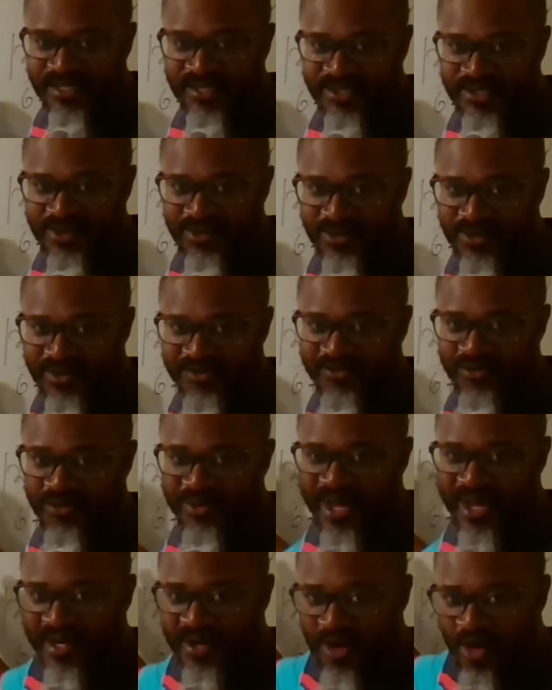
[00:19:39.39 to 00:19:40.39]
So if
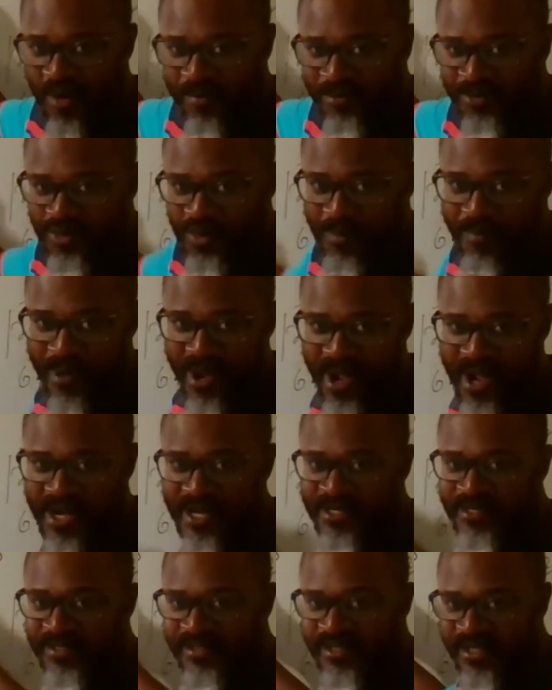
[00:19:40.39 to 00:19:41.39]
you're not up to
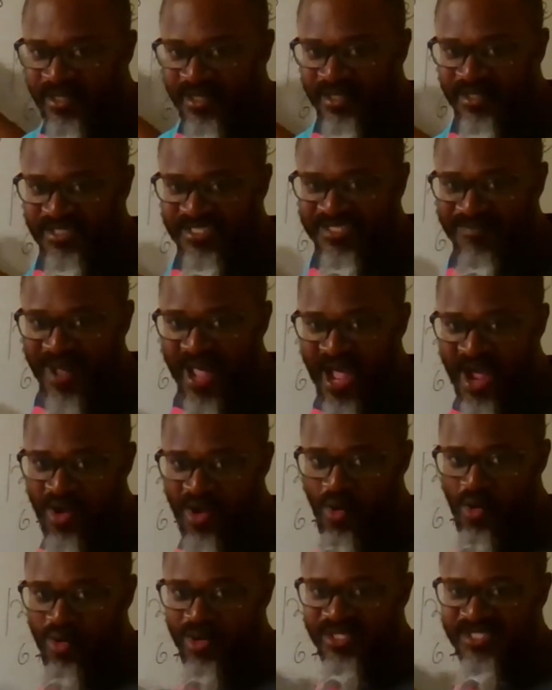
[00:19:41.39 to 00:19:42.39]
par, is my
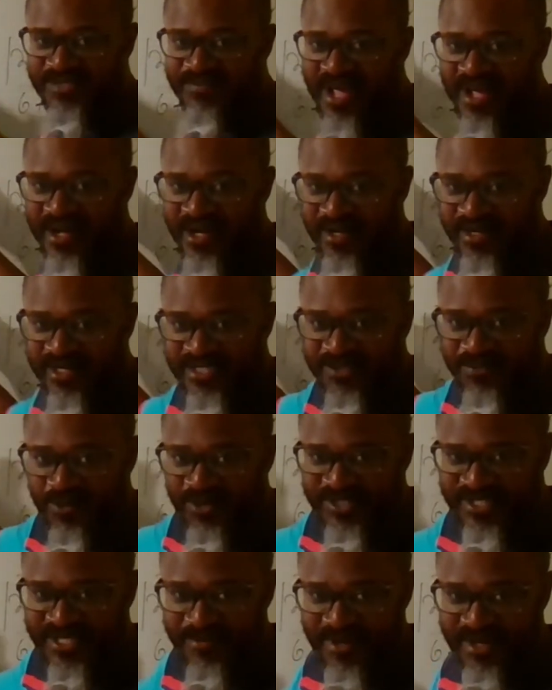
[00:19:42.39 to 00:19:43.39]
goal, is my
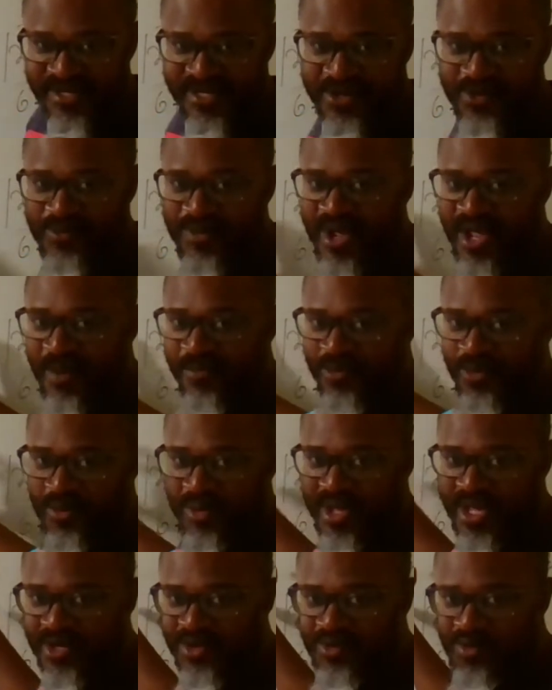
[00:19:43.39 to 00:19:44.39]
responsibility to help
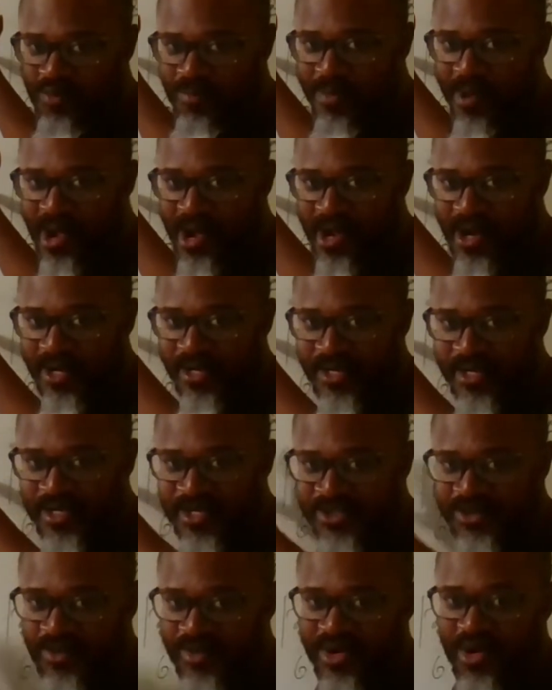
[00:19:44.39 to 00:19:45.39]
you get to par.
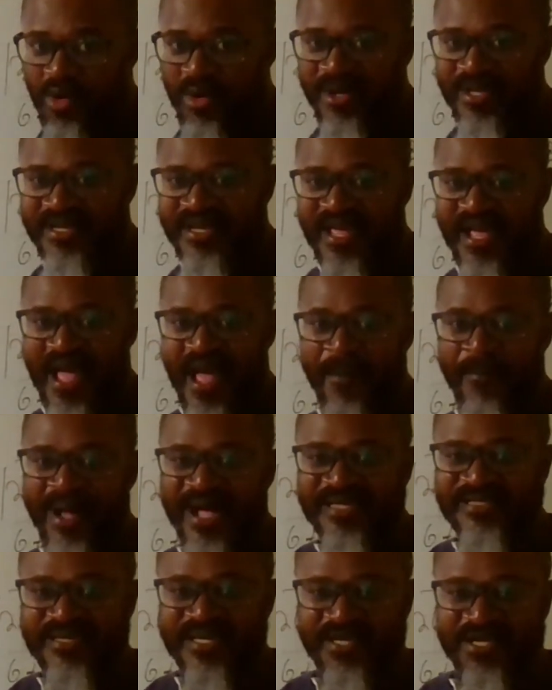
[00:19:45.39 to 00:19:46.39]
So the only thing I'm
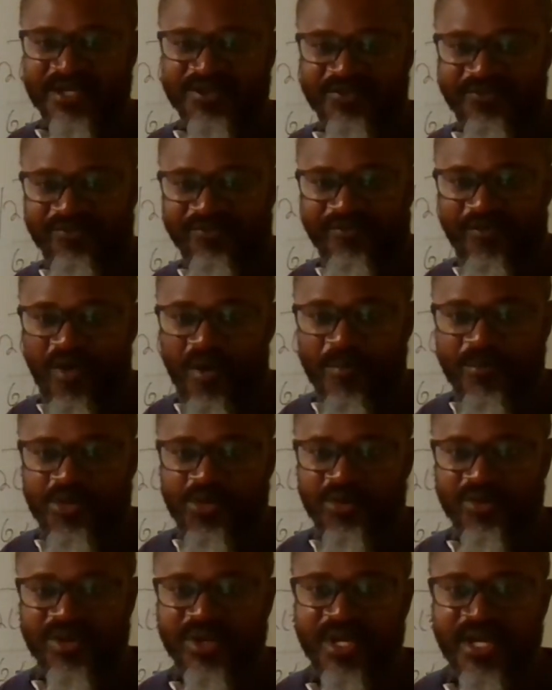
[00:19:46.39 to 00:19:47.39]
asking from
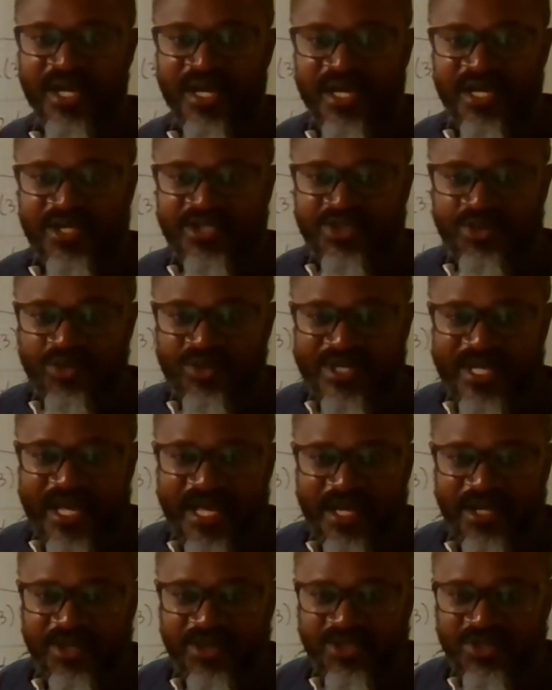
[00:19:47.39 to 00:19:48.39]
you is
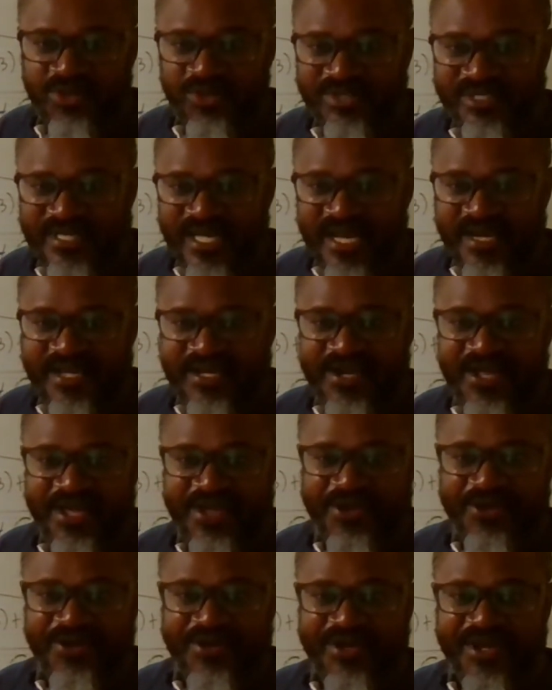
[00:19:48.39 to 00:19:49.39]
to study the
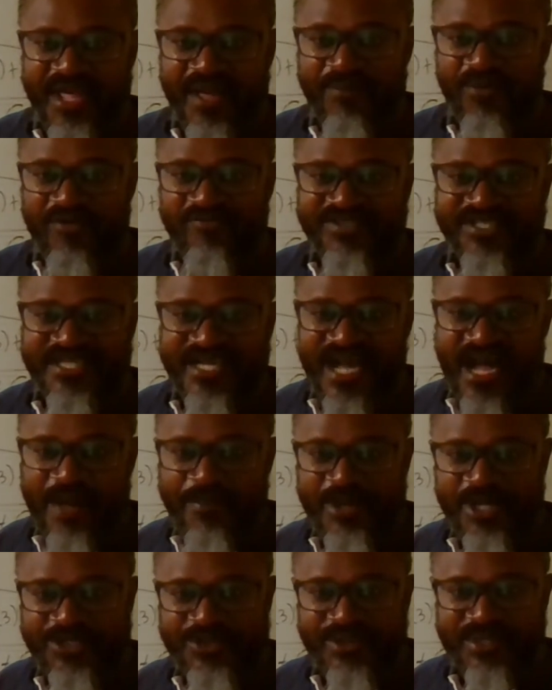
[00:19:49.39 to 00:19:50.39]
key term of
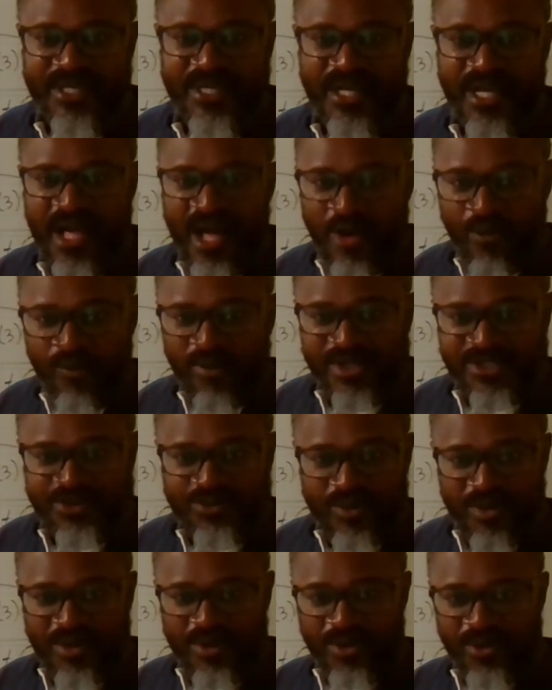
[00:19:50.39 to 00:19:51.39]
geometry.
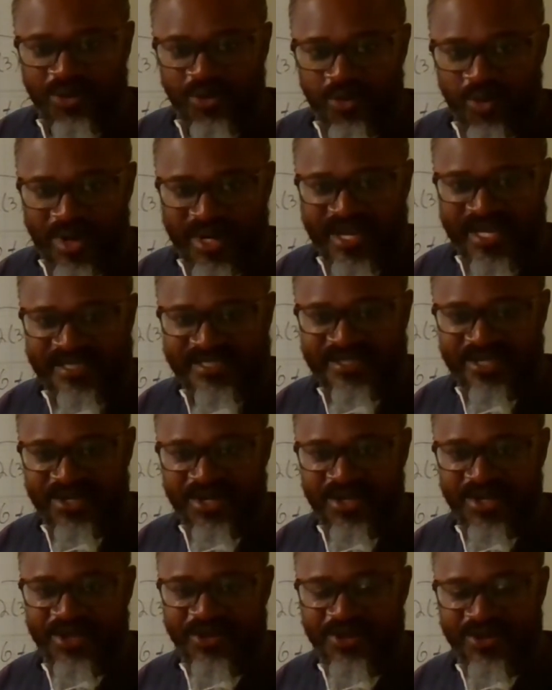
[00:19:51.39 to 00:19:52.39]
Once you understand
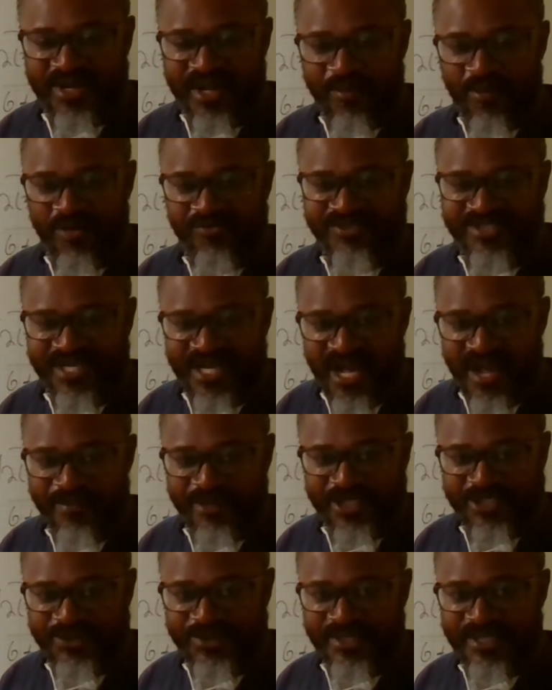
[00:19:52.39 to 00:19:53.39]
the key term of
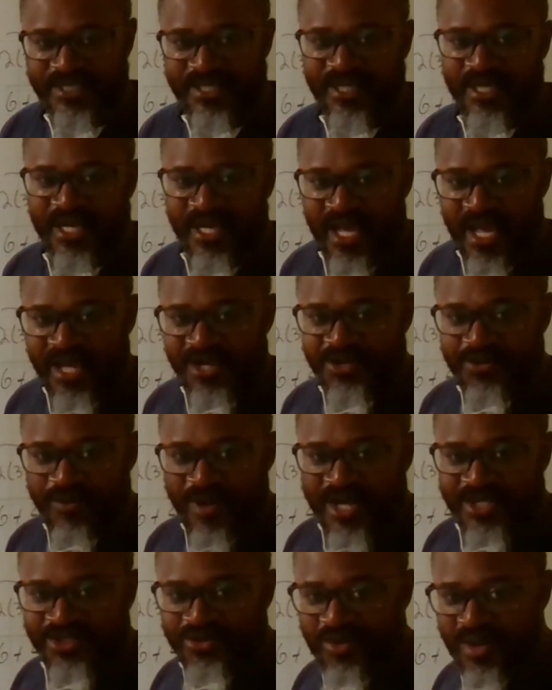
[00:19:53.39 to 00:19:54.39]
geometry and
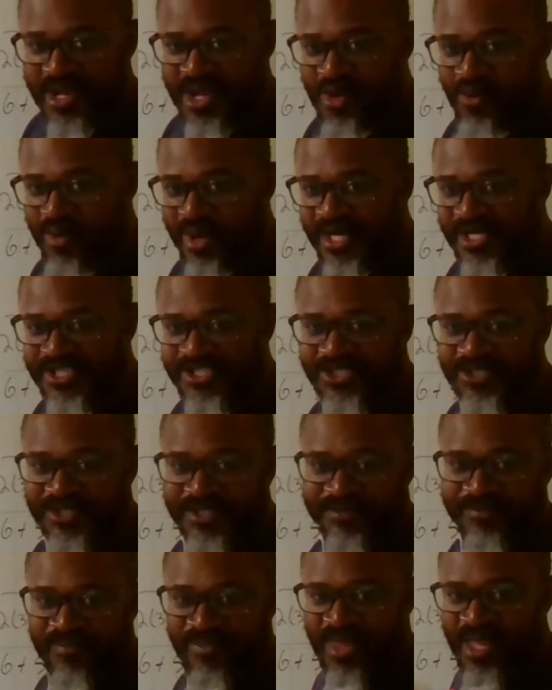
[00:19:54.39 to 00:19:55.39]
you write your
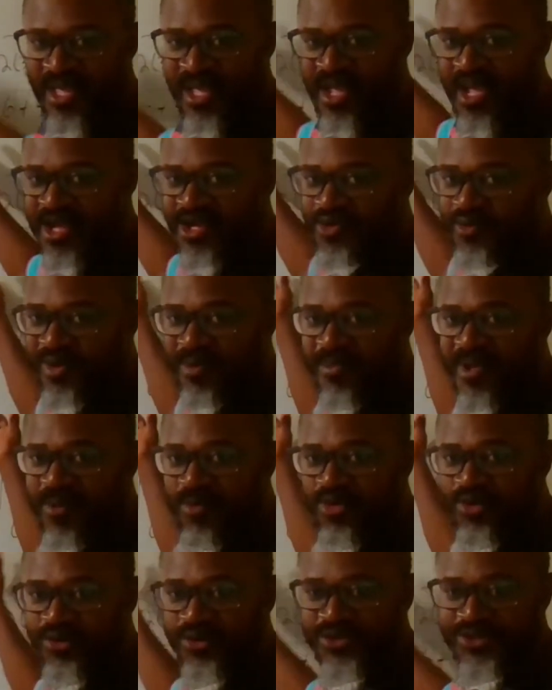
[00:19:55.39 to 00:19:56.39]
equation and you will be
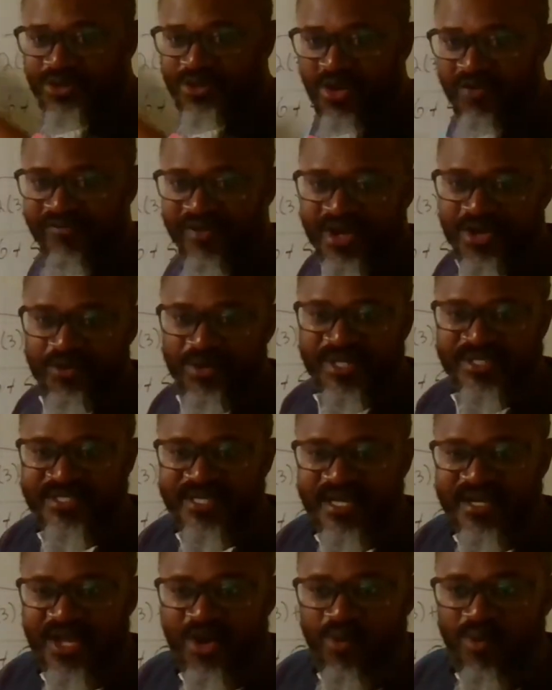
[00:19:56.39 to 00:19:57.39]
able to solve and you
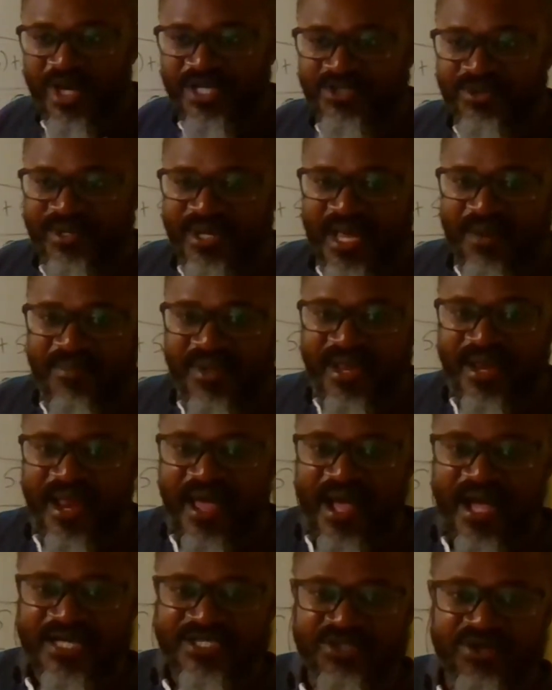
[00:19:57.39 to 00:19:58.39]
answer the question that being
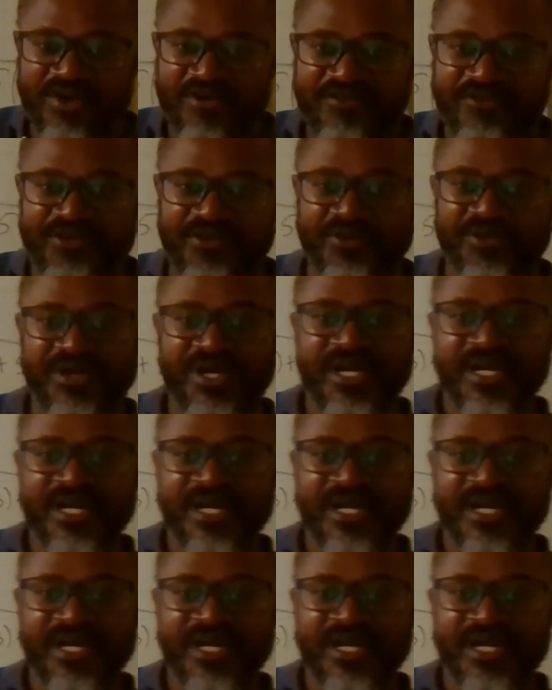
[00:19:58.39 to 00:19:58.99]
asked of you.